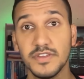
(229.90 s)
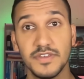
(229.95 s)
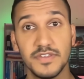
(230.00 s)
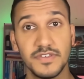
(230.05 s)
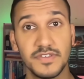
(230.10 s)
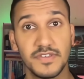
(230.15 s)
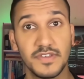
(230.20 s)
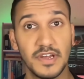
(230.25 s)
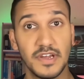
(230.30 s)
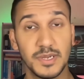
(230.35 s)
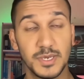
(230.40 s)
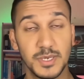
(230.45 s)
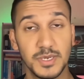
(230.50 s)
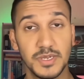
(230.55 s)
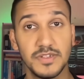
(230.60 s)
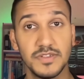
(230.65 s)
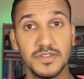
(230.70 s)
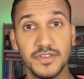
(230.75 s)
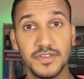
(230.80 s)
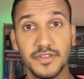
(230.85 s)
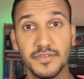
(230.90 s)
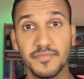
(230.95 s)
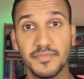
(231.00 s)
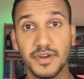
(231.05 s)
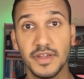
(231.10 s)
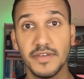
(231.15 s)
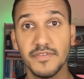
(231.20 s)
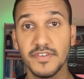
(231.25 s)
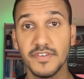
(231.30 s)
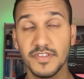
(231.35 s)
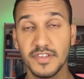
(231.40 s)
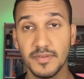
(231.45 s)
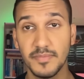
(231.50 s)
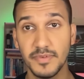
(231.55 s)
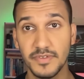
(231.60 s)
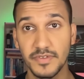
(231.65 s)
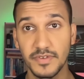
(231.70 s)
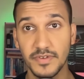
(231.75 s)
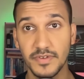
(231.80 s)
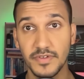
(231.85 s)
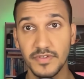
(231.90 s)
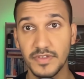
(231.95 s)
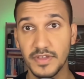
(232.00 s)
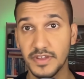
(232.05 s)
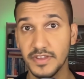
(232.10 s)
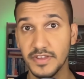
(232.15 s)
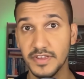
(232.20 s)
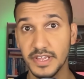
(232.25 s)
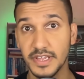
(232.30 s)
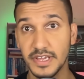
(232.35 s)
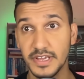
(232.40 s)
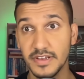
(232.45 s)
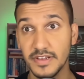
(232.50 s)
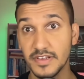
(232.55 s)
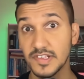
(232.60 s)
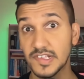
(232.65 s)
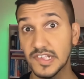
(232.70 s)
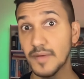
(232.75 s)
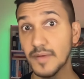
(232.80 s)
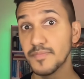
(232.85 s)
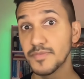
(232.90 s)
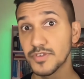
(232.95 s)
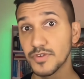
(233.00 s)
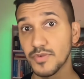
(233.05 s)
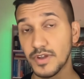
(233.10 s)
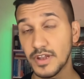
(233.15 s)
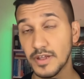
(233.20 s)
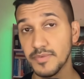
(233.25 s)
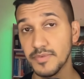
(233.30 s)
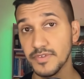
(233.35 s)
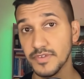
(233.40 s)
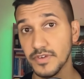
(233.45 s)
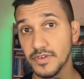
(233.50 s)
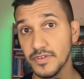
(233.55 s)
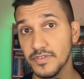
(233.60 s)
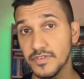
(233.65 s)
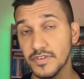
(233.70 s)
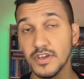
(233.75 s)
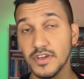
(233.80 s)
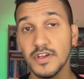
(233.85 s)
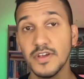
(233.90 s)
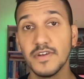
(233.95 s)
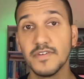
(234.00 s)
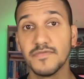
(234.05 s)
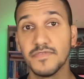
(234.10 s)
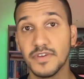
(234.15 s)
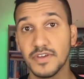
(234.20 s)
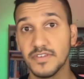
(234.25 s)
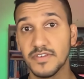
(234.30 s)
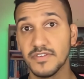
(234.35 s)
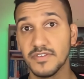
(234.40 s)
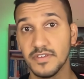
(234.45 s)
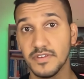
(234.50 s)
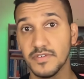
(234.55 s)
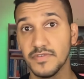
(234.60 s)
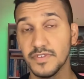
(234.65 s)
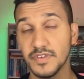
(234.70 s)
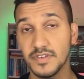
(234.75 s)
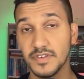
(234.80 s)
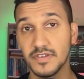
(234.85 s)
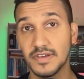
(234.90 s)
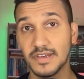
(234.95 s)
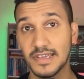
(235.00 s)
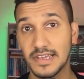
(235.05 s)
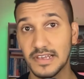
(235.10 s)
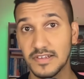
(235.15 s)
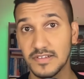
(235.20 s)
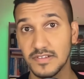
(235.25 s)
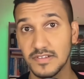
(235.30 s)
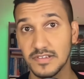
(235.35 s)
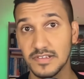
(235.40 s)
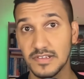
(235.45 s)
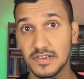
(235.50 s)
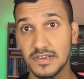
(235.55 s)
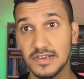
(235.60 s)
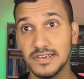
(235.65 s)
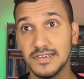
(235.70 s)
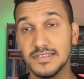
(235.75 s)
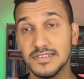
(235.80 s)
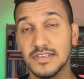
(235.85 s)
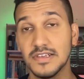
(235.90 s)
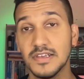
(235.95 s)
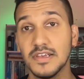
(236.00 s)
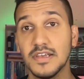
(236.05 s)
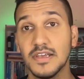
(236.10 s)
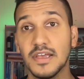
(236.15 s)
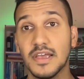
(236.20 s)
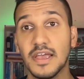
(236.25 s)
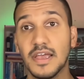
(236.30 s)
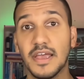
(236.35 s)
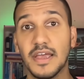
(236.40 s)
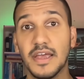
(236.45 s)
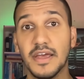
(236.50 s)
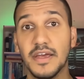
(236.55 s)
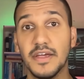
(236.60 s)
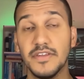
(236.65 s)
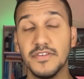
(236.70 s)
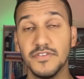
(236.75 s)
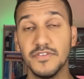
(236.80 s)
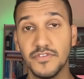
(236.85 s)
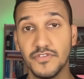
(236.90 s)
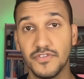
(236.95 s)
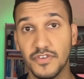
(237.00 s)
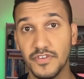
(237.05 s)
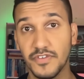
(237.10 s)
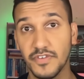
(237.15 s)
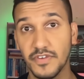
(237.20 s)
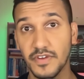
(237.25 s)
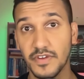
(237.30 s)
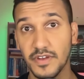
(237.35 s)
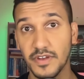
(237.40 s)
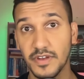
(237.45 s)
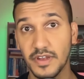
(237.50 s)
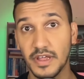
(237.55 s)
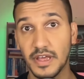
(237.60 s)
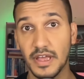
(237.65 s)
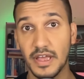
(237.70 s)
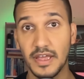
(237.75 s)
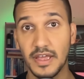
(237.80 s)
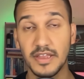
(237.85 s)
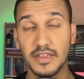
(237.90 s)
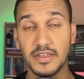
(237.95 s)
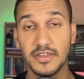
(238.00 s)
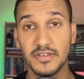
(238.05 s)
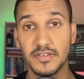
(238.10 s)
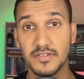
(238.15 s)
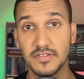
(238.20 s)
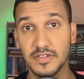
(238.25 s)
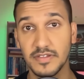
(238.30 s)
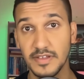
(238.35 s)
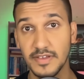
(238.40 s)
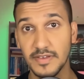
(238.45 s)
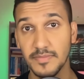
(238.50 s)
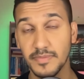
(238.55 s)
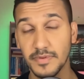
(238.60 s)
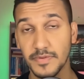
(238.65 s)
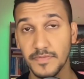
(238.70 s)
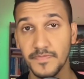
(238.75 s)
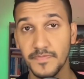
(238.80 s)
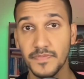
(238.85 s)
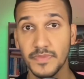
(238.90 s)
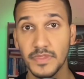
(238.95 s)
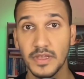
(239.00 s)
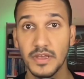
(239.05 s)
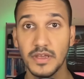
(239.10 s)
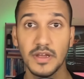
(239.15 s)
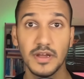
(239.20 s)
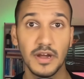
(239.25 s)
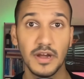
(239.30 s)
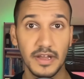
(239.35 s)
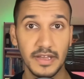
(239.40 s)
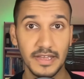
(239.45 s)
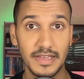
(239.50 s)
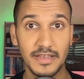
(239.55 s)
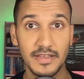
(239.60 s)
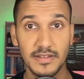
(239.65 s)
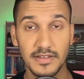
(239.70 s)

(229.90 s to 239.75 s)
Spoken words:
discussions in previous episodes and indeed subsequent episodes focusing on things like exercise and nutrition and sleep, i.e.